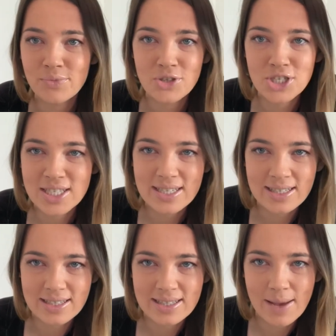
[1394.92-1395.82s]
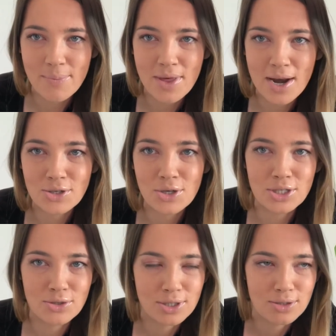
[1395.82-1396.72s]
just a step that I don't
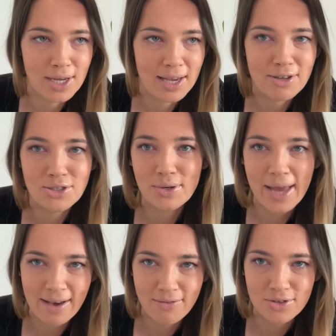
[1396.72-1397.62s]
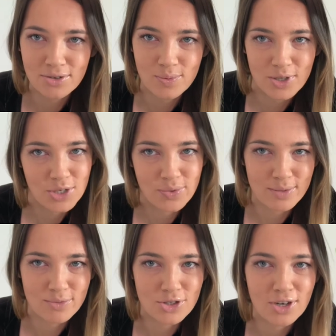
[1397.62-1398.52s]
enjoy doing if I don't have to, especially when
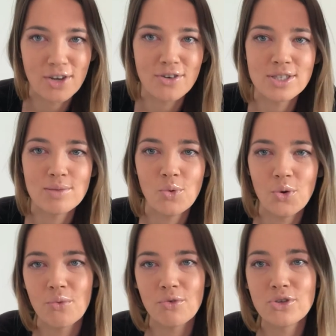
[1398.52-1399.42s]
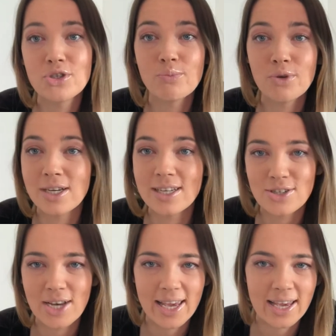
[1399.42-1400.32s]
I'm just trying to grow some water roots to put it
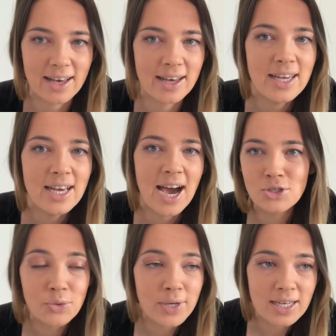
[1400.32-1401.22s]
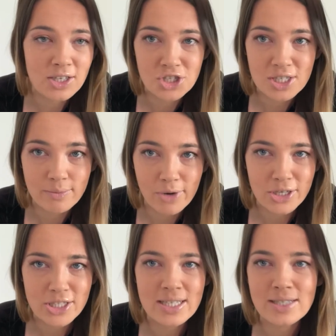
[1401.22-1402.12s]
into Leca. Doing it just in
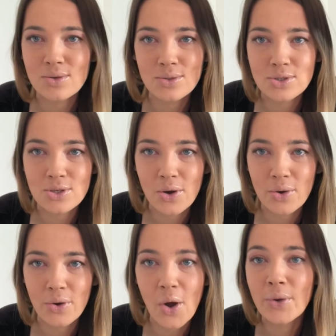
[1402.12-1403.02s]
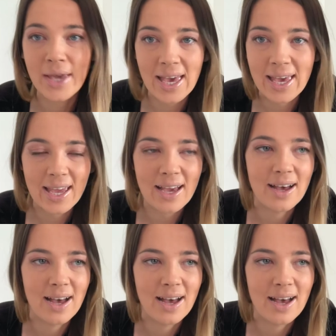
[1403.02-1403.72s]
moss is also okay.